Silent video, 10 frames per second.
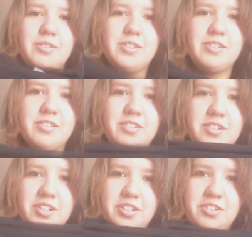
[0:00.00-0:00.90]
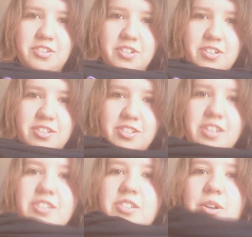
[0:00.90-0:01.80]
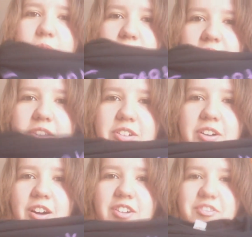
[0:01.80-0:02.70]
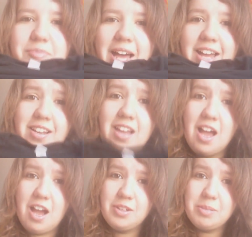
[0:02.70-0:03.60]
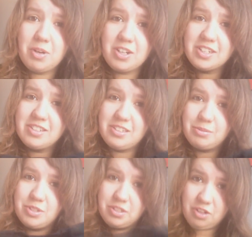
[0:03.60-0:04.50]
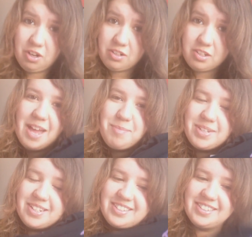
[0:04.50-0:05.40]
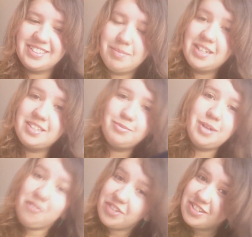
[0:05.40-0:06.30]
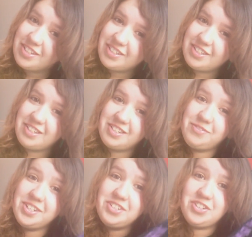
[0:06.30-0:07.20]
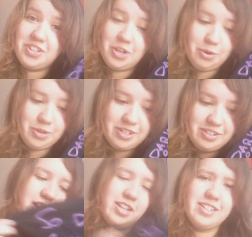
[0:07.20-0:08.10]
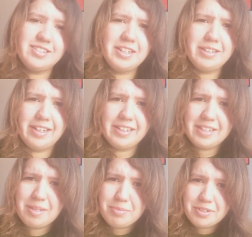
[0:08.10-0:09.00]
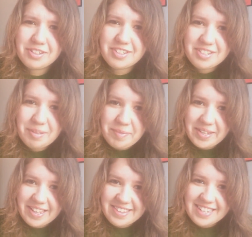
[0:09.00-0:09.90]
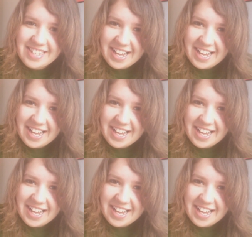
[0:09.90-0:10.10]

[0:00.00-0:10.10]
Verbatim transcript: counts as a nerdy shirt. It says So Dark, The Con of Man. I only bought it because it was a dollar and because it makes references to the Da Vinci Code and I guess I liked that book or something at the